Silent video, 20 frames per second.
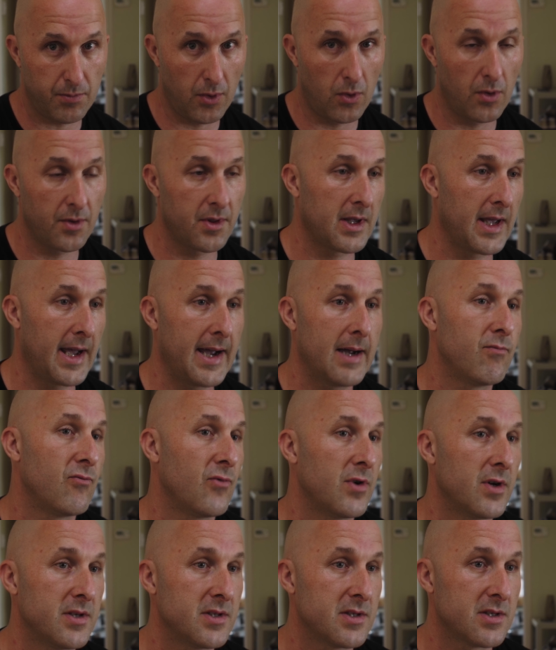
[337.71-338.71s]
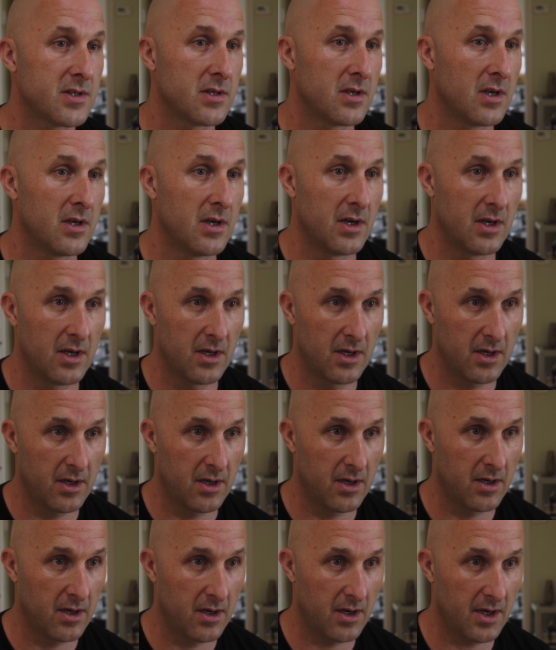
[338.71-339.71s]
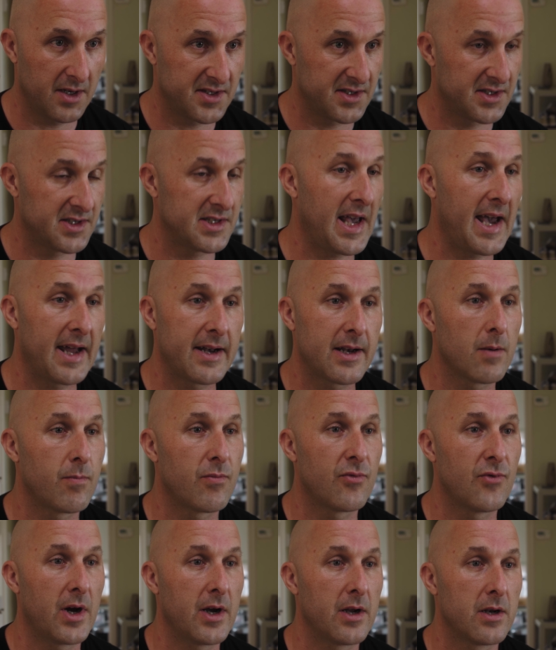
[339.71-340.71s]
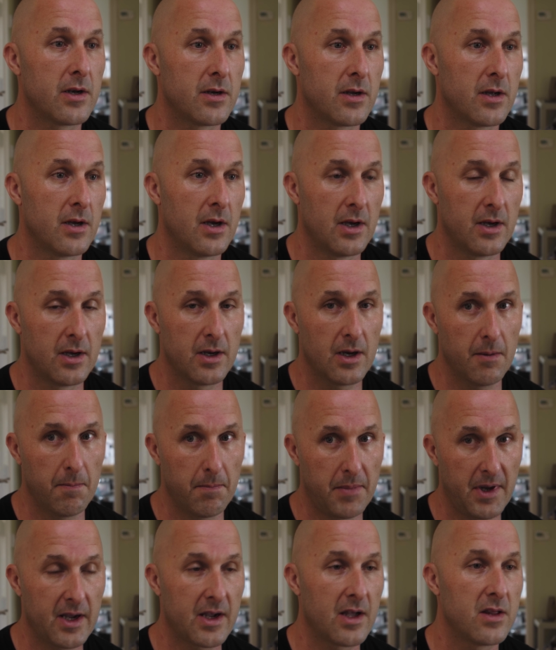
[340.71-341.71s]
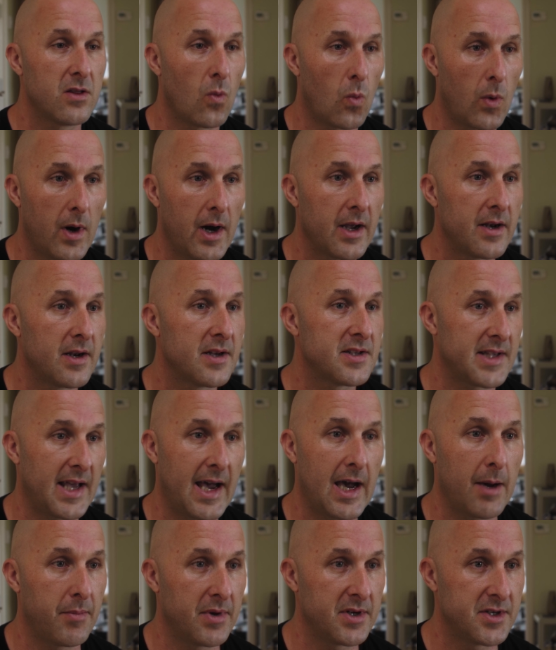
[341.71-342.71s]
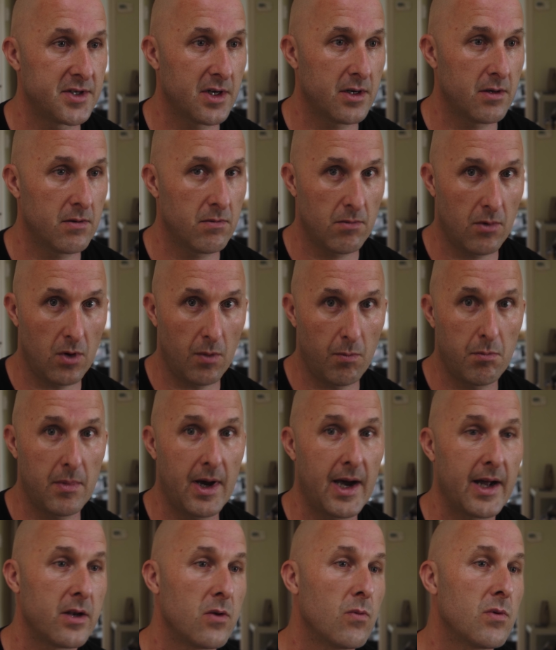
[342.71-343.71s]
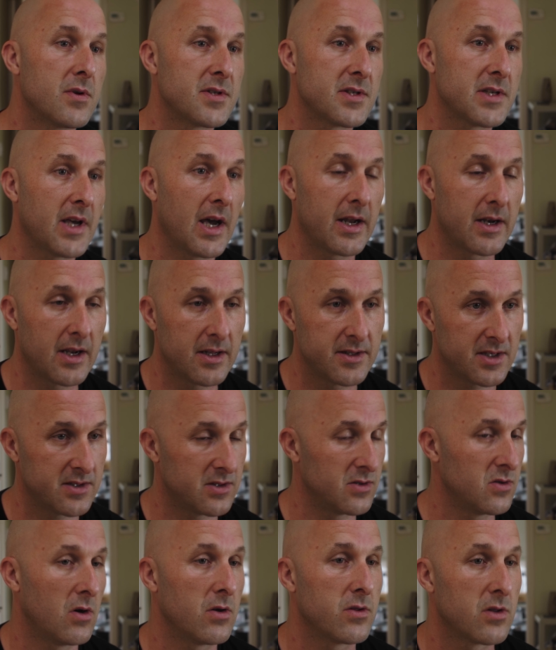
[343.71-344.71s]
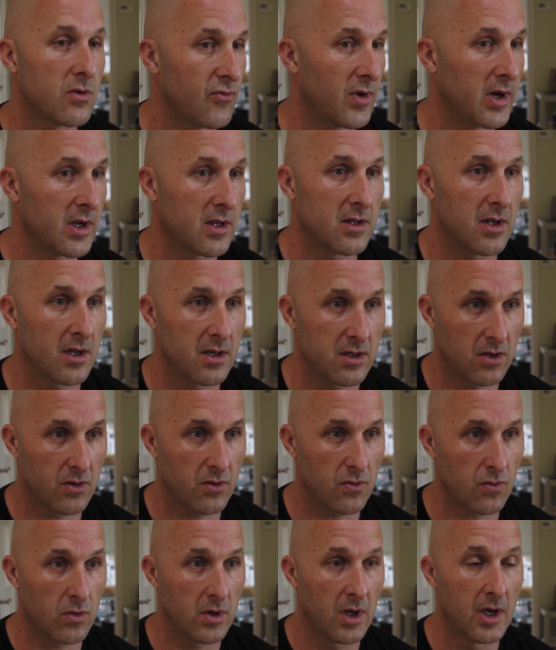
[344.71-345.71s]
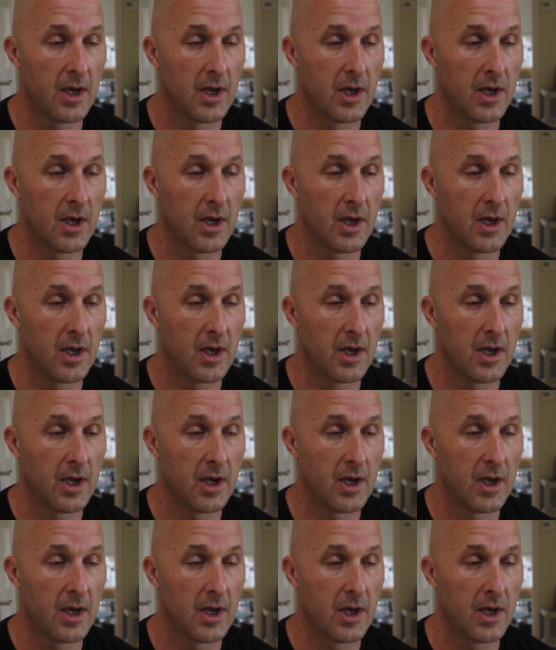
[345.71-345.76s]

both cameras are set up right. And picking the widest aperture on manual settings is not the right thing to do.